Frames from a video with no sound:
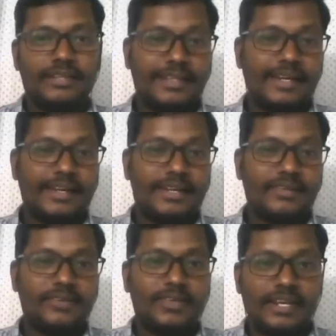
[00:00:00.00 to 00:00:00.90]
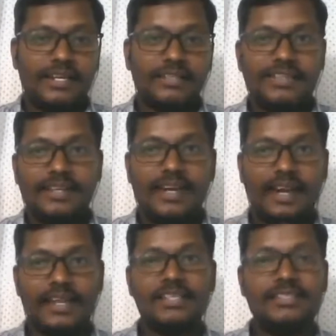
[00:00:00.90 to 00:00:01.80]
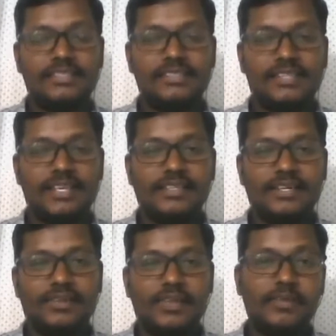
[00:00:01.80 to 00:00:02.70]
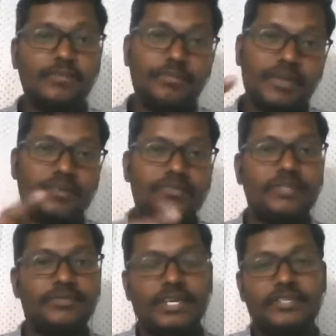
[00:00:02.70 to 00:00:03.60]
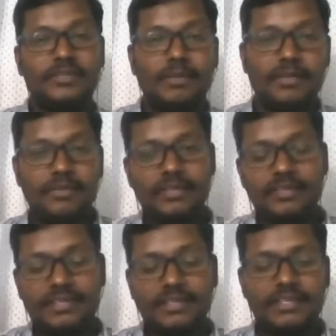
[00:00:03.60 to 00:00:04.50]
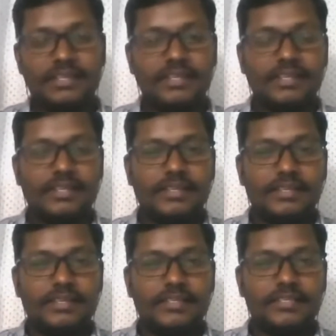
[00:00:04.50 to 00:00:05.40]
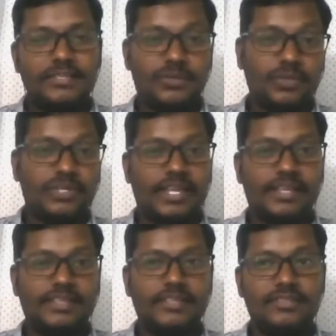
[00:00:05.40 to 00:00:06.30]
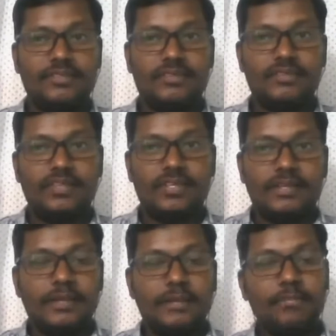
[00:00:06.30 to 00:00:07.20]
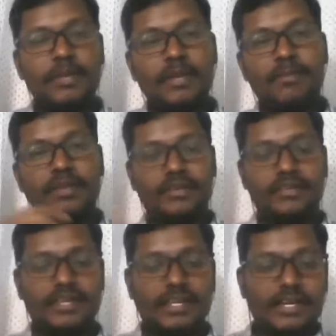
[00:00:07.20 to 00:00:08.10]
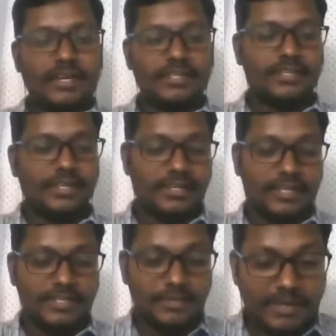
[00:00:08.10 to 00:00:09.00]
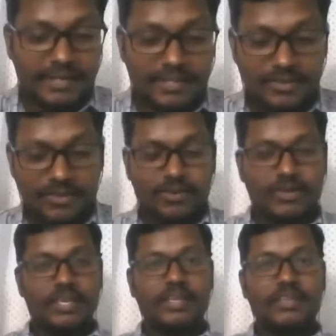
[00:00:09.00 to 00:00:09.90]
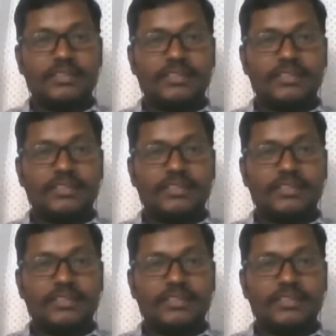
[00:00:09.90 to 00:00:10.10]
They try to tell their reason, saying that okay, because of that she might be doing like this, or maybe her husband is not looking